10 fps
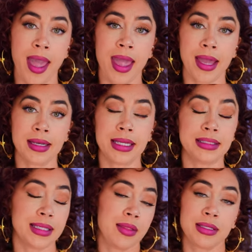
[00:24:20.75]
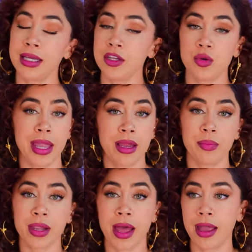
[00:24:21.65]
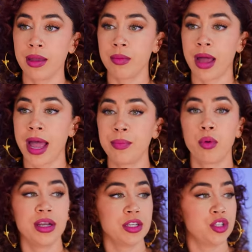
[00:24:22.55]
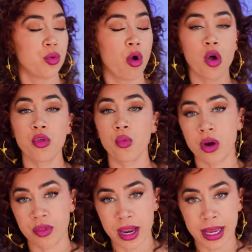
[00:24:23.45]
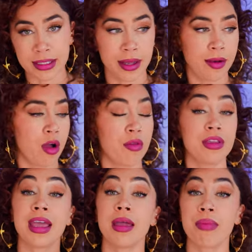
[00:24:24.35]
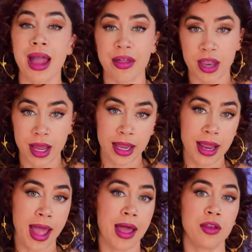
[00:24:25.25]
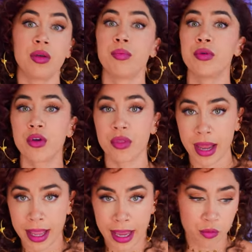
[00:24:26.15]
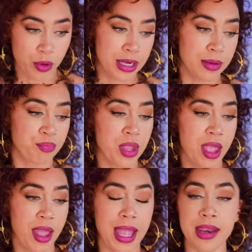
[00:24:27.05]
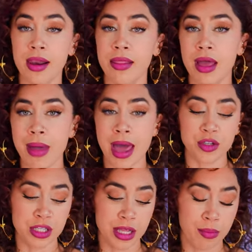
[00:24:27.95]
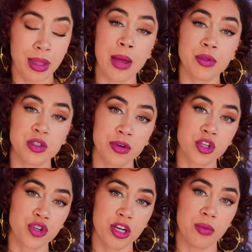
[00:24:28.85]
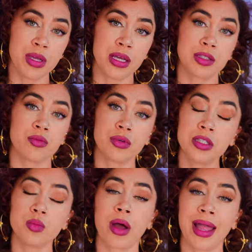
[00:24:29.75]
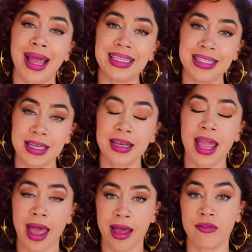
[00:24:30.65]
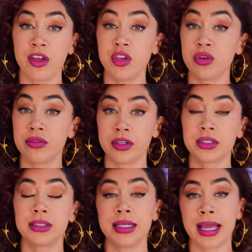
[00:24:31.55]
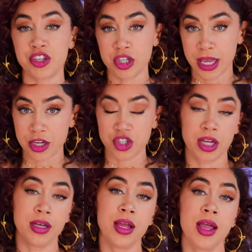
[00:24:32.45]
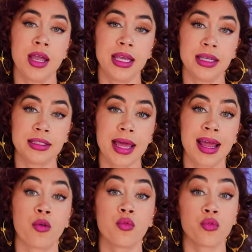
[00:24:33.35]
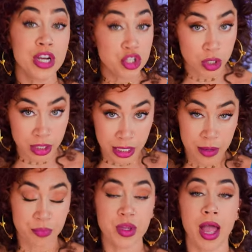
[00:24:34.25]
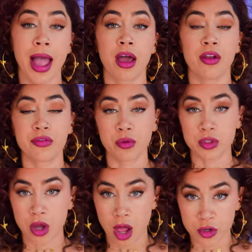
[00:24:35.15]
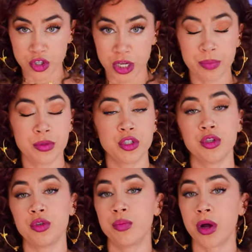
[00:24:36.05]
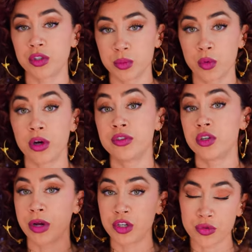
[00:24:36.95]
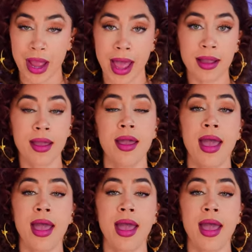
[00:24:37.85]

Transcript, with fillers: And they said, that's it, you can't apply. I pointed to all the work that I had done, all the impact that I had had, the book that I had written, and none of that mattered to them. And I was frustrated because the reason why I didn't have a university education is that originally I got a full scholarship to Baltimore to run track.